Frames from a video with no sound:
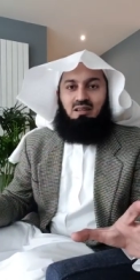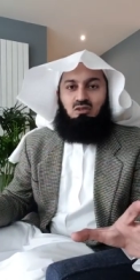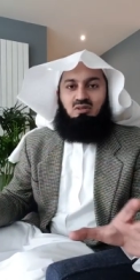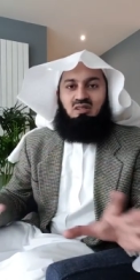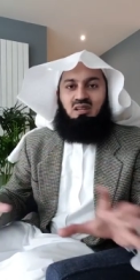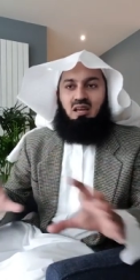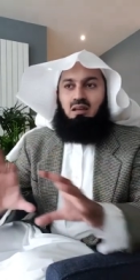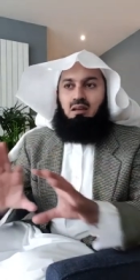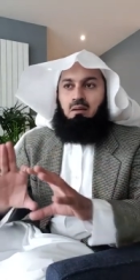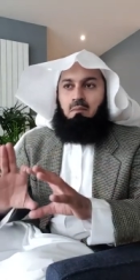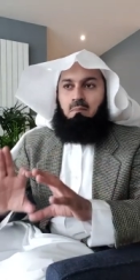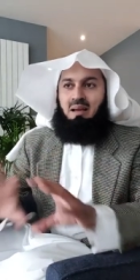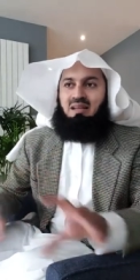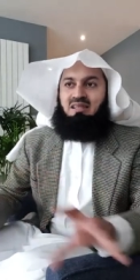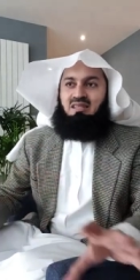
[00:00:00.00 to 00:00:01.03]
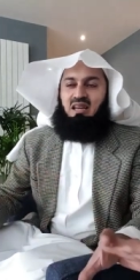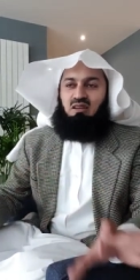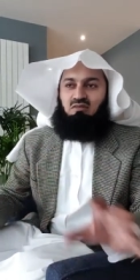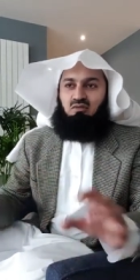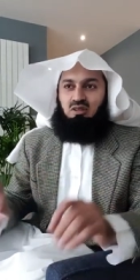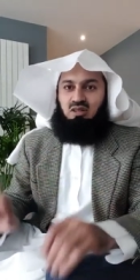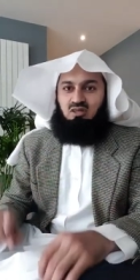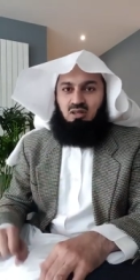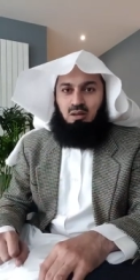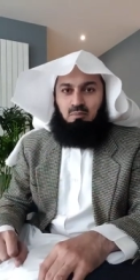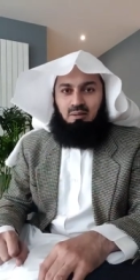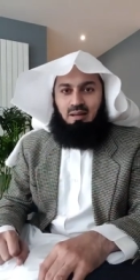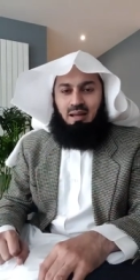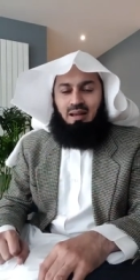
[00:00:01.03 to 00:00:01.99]
to say max air for
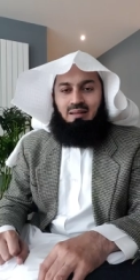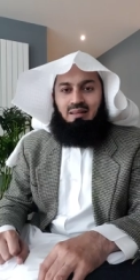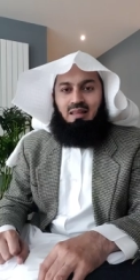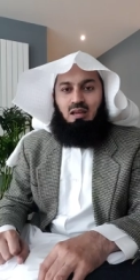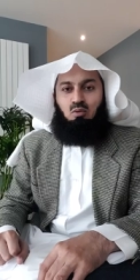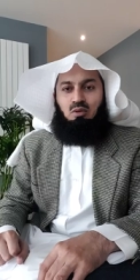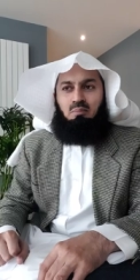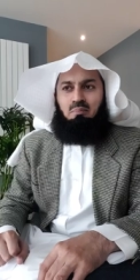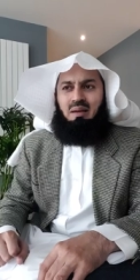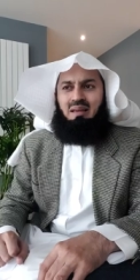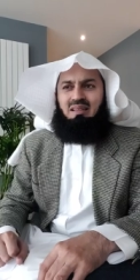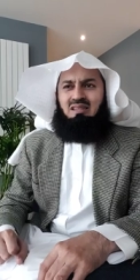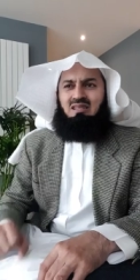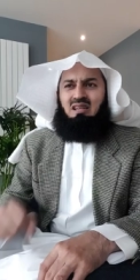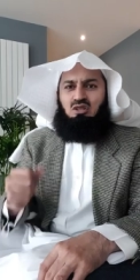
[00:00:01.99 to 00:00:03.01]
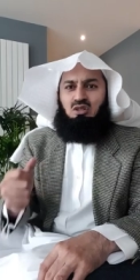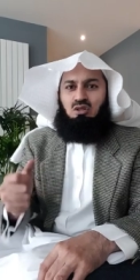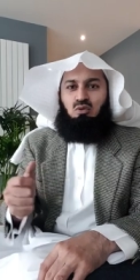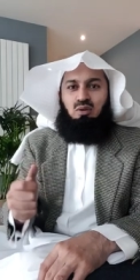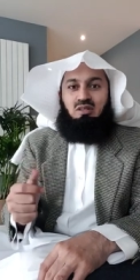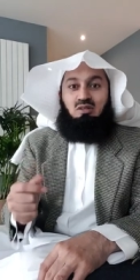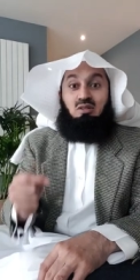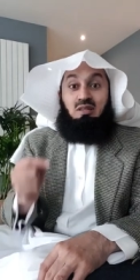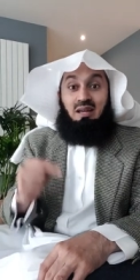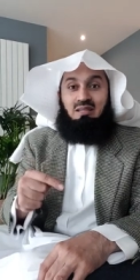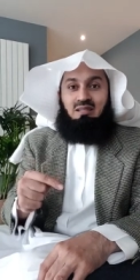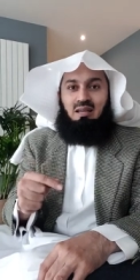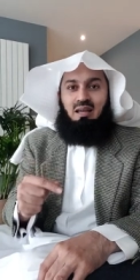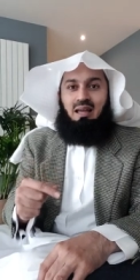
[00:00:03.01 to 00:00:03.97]
example and they would make such a noise
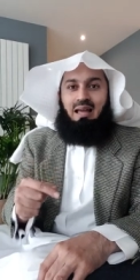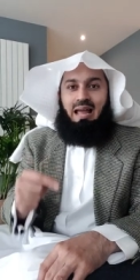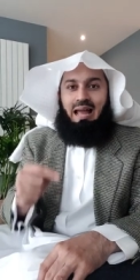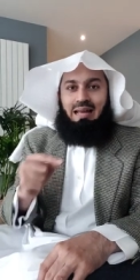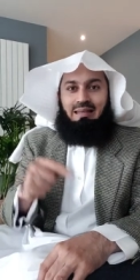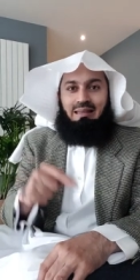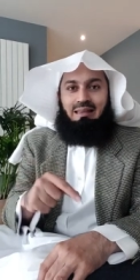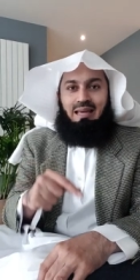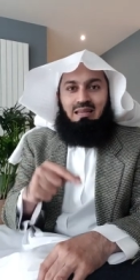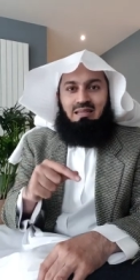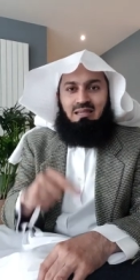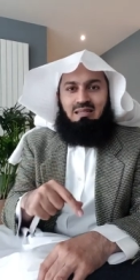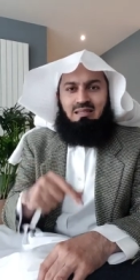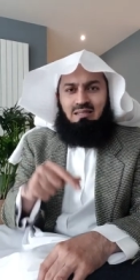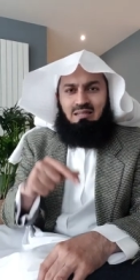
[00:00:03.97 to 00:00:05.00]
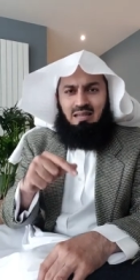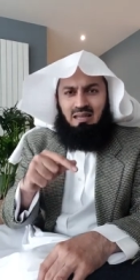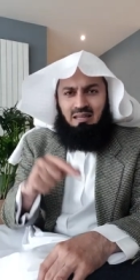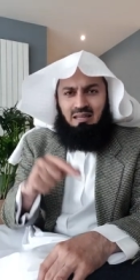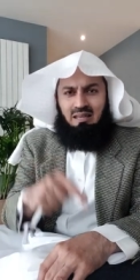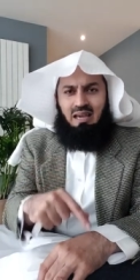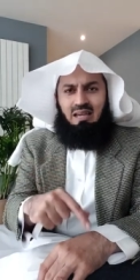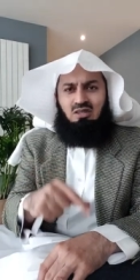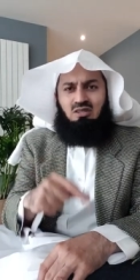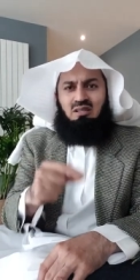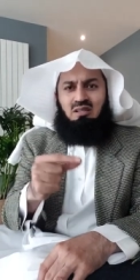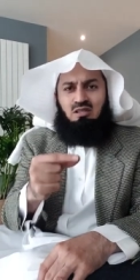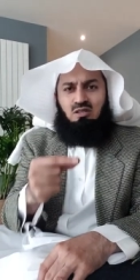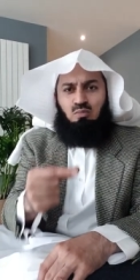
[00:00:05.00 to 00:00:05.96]
yet had they just engaged
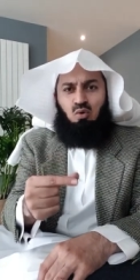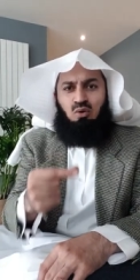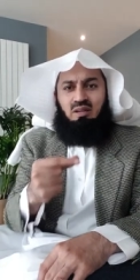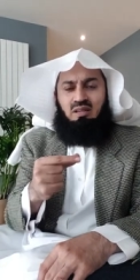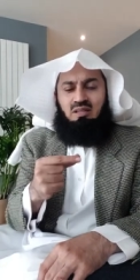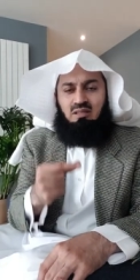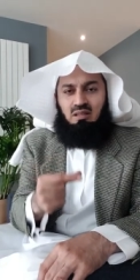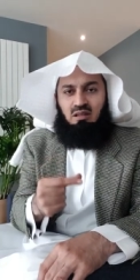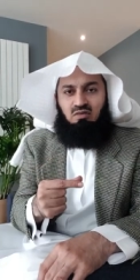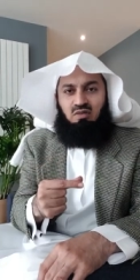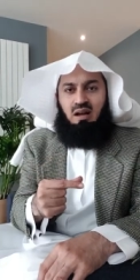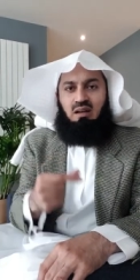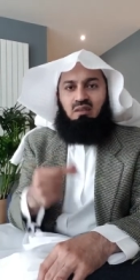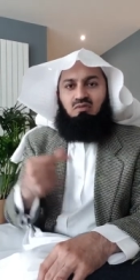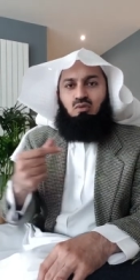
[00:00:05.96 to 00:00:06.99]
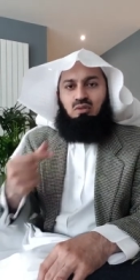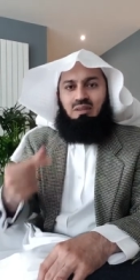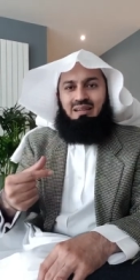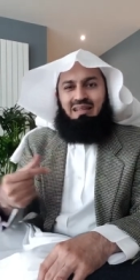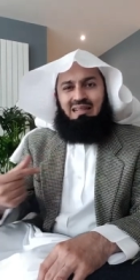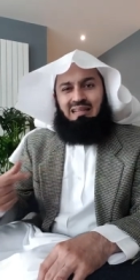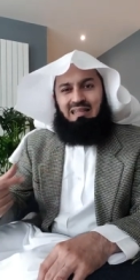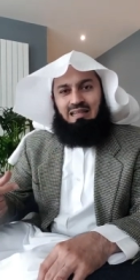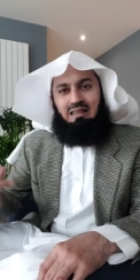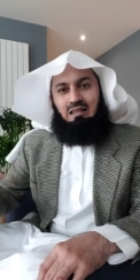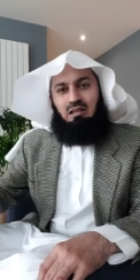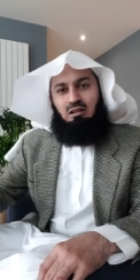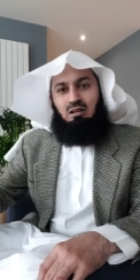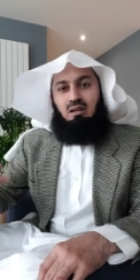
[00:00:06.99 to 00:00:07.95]
in a small istighfar for the little
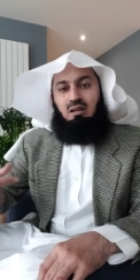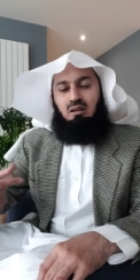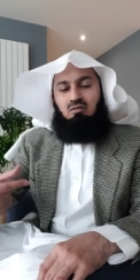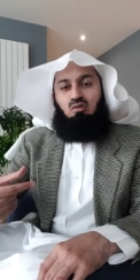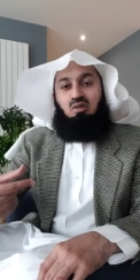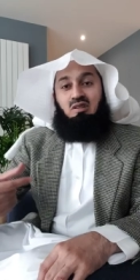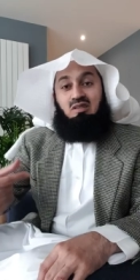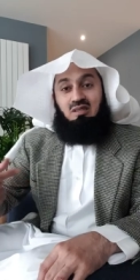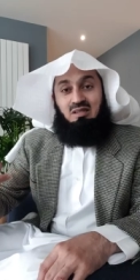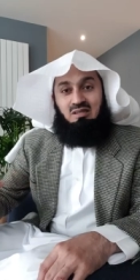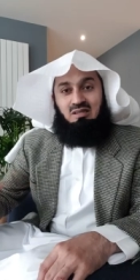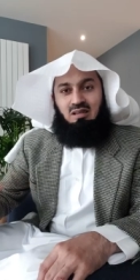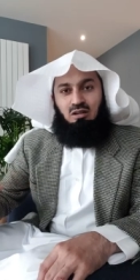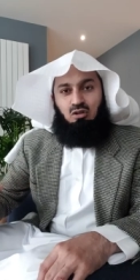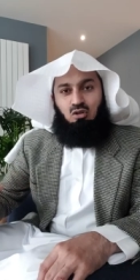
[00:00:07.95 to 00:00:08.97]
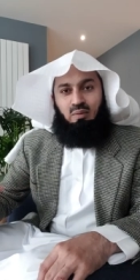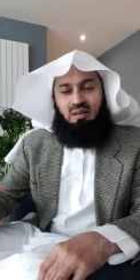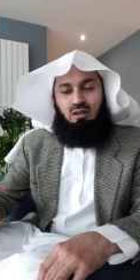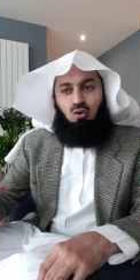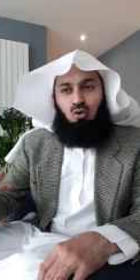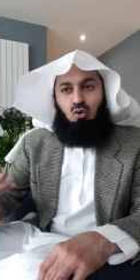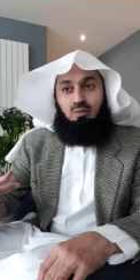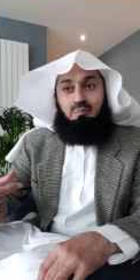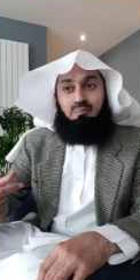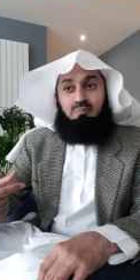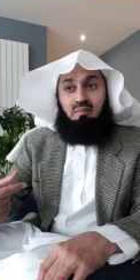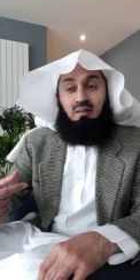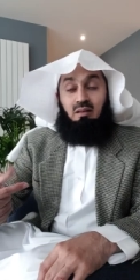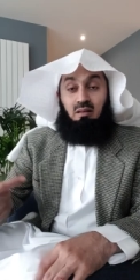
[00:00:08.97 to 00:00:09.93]
that they're for the sins they're doing
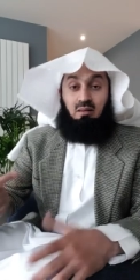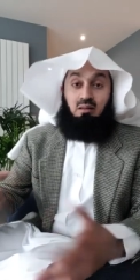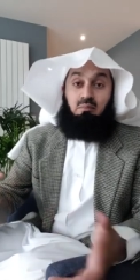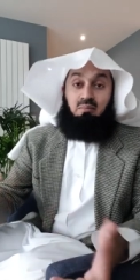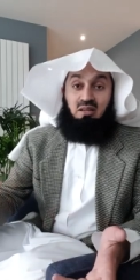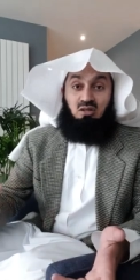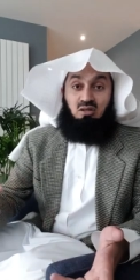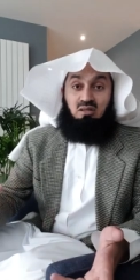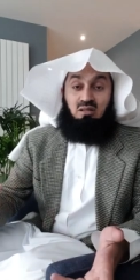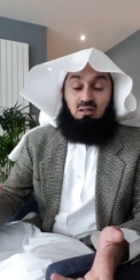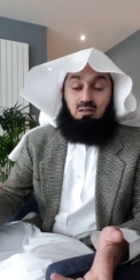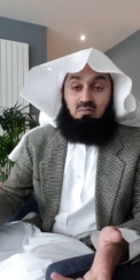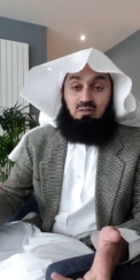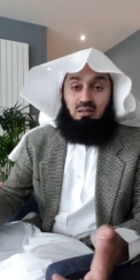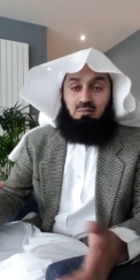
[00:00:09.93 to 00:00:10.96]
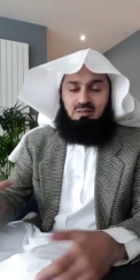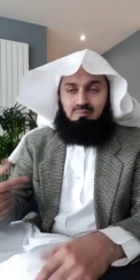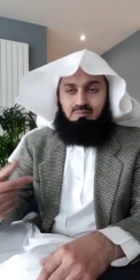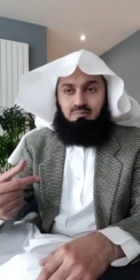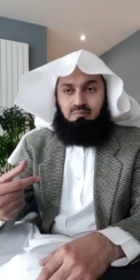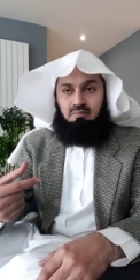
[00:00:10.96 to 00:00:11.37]
or their major sins sometimes